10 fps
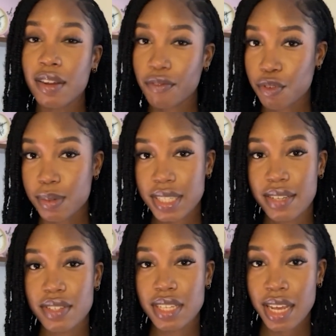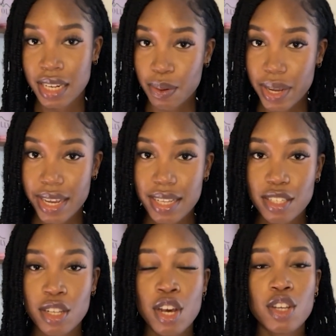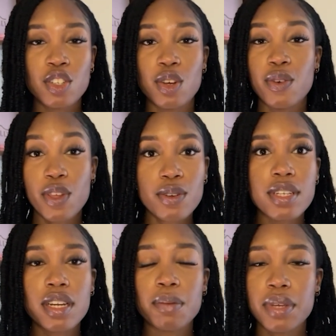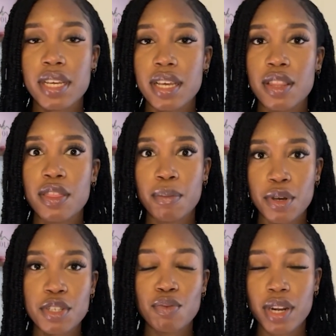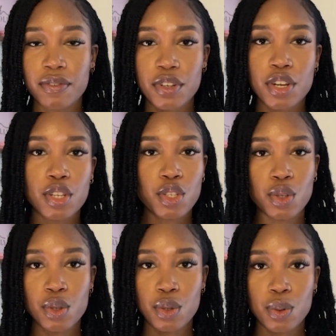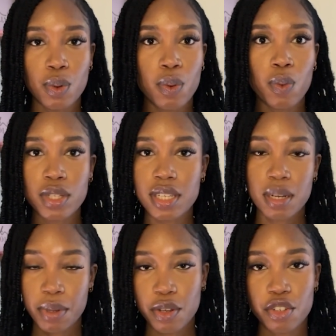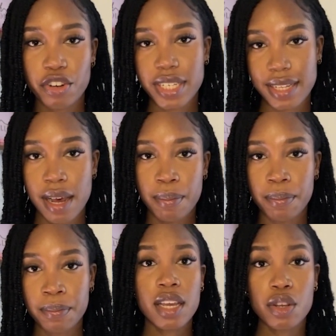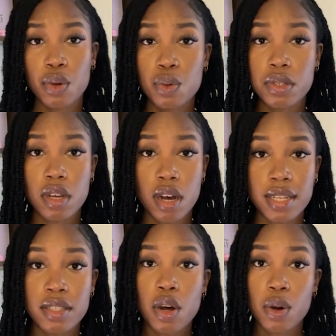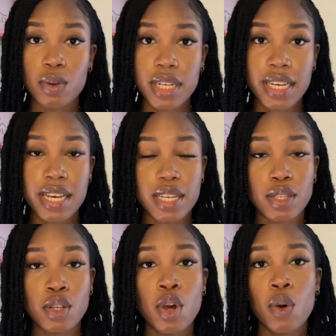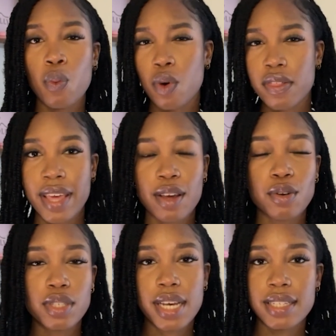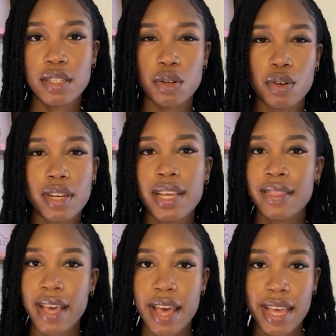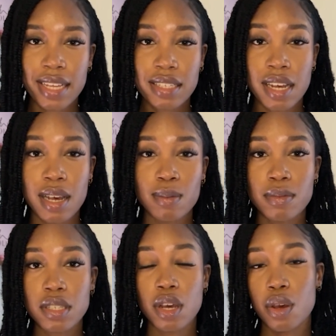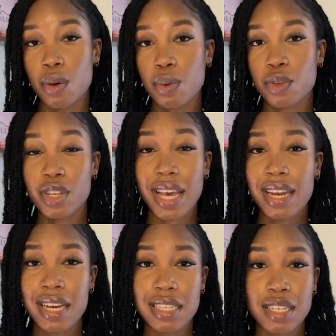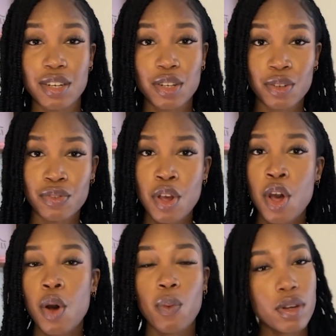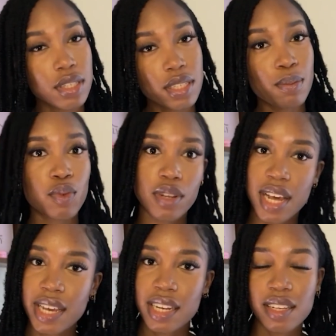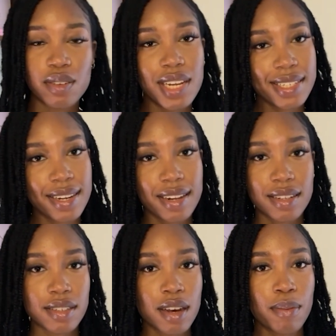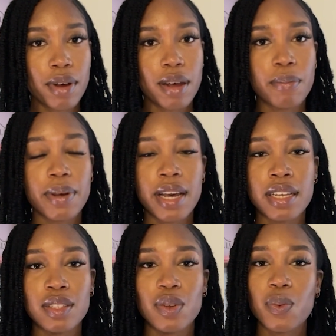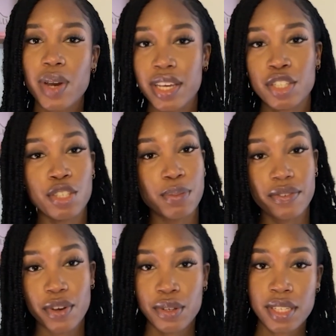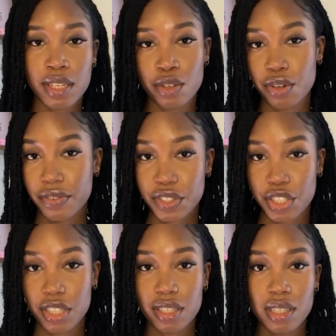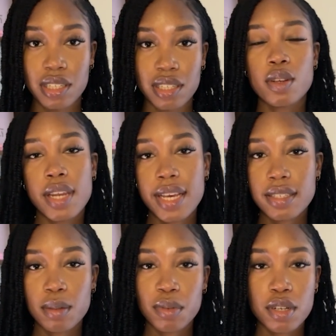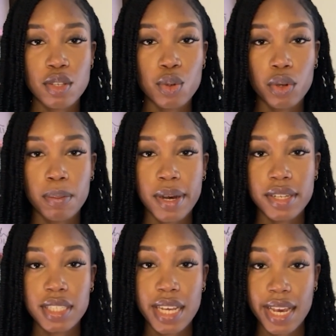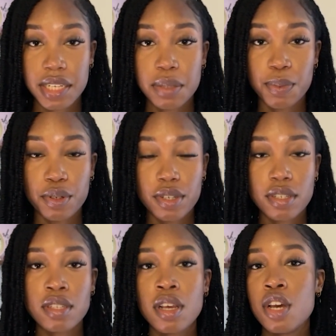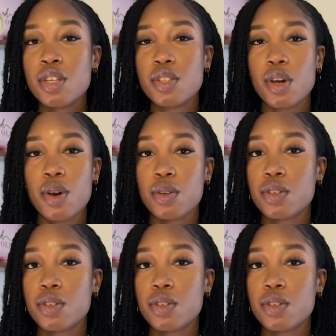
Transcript: and formatives anyways, so those are going to be the most relevant to what's going to be on your exam. And you can also ask the older years what they got tested on in their exams, so you get an idea of what's more likely or less likely to come up and where you should be focusing your revision. So next I'm going to talk about textbooks. So